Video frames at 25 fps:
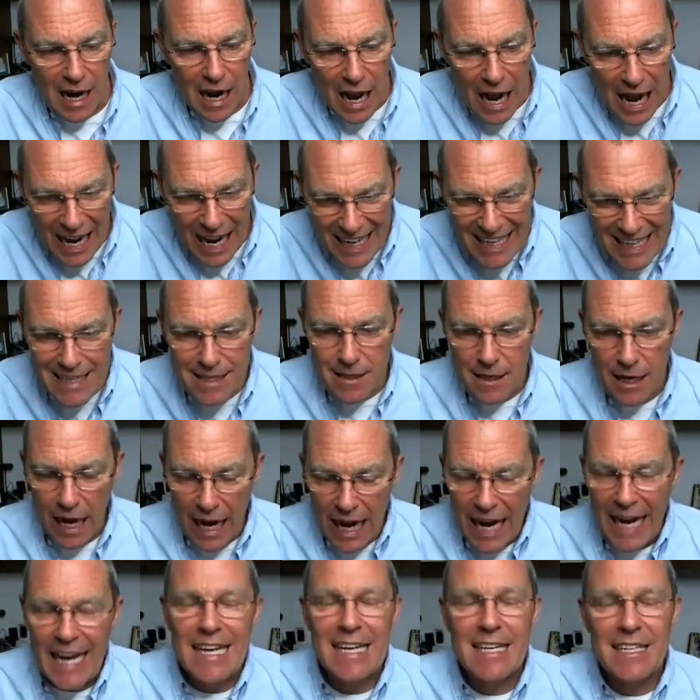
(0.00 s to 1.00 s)

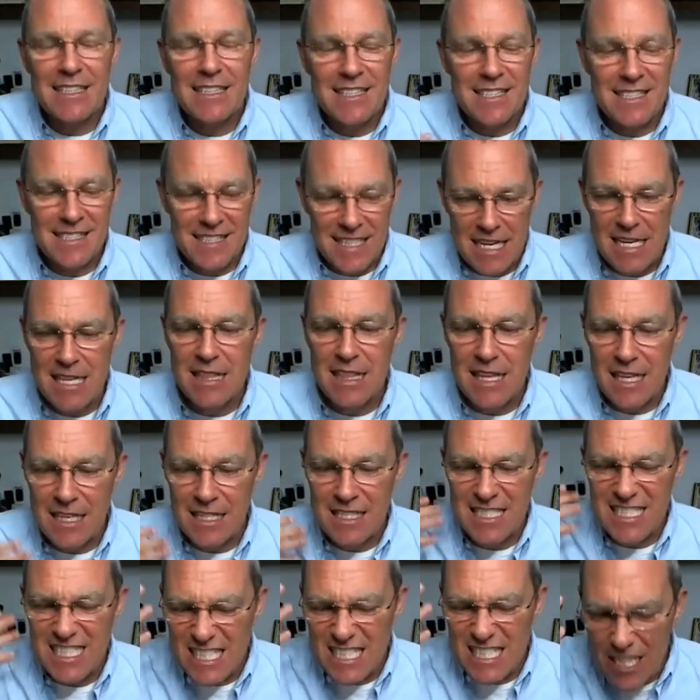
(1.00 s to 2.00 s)
I can see
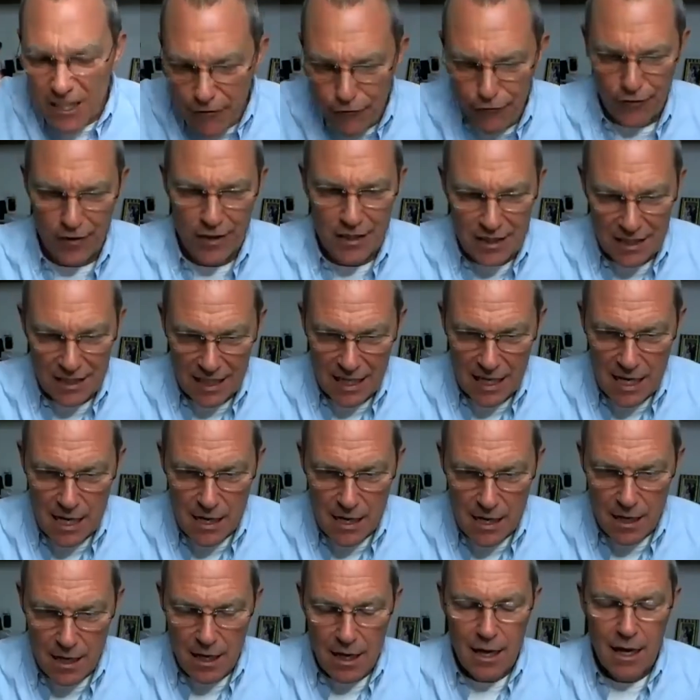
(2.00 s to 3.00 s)
this differently
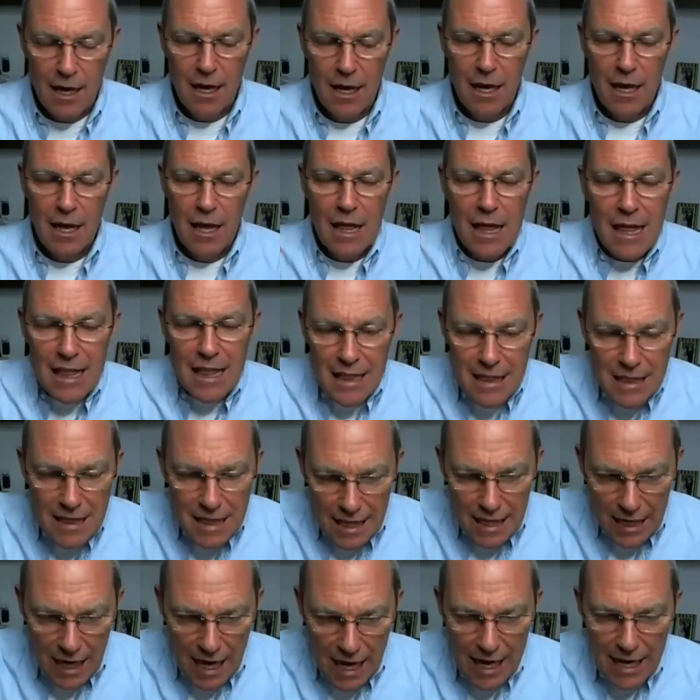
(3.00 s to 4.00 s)

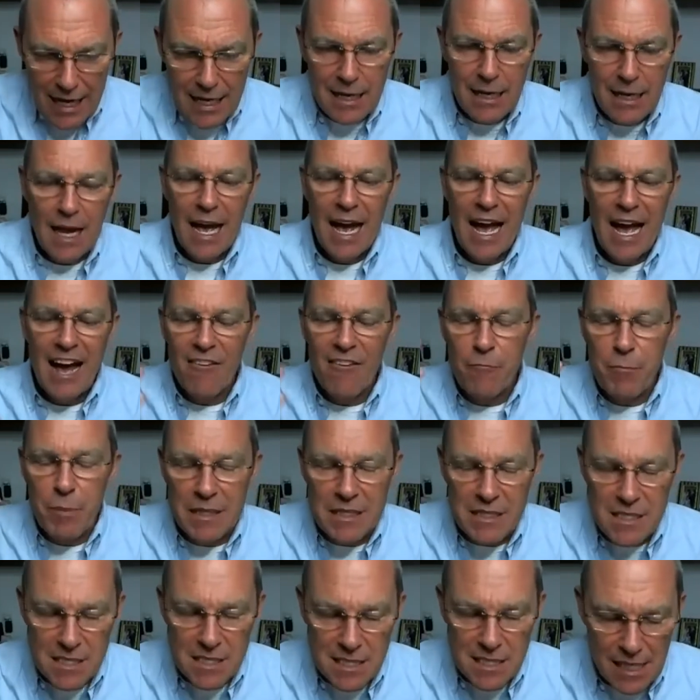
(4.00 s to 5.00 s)
than I have been
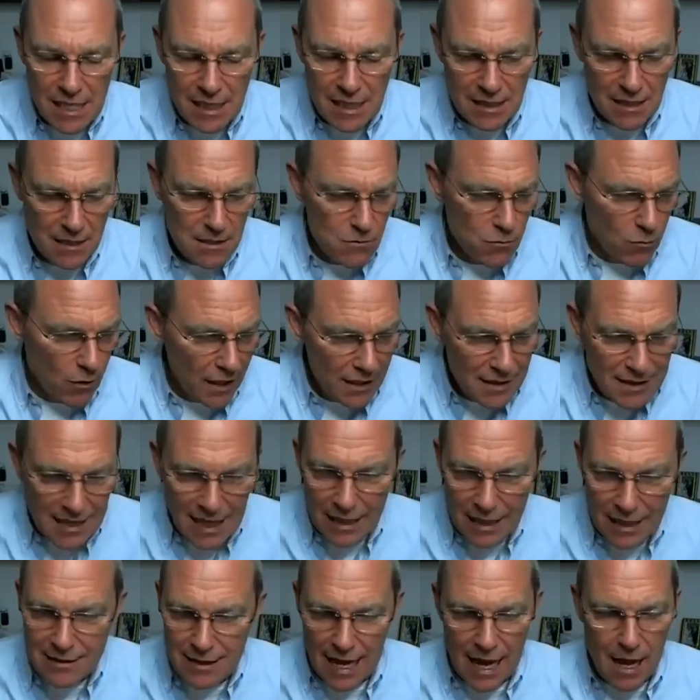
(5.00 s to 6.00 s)
seeing this. Write
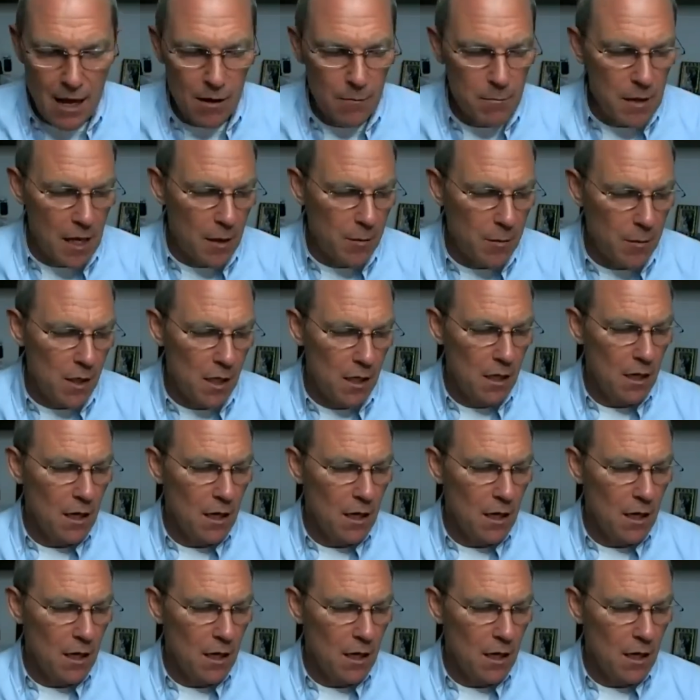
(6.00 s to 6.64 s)
that down maybe.